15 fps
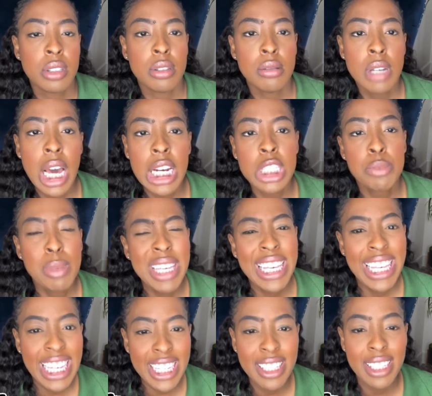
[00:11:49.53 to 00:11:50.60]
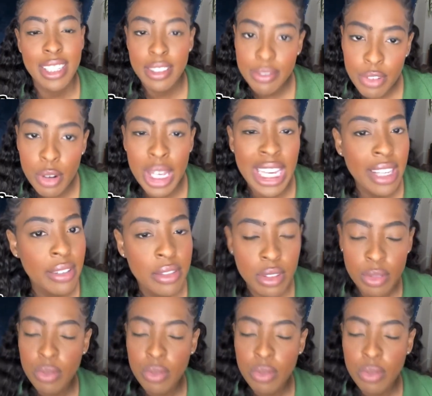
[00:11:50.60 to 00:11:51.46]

You gotta speak ignorant for it.